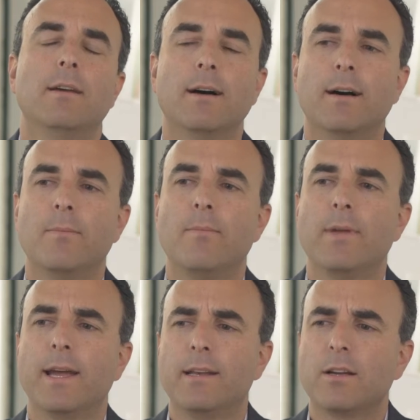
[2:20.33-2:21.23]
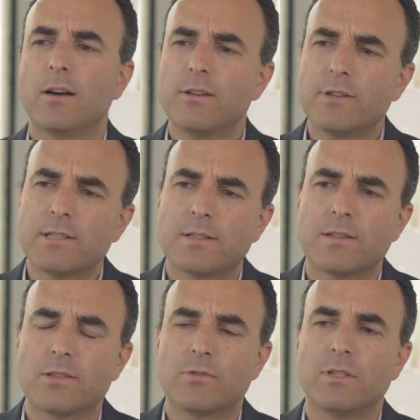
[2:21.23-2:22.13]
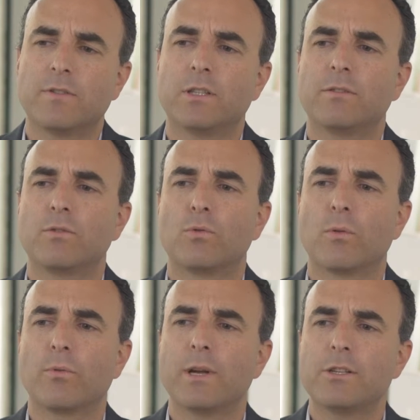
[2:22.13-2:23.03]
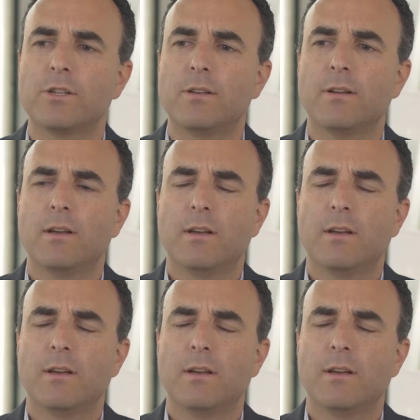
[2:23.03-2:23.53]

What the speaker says: And in contrast to the certificate of incorporation,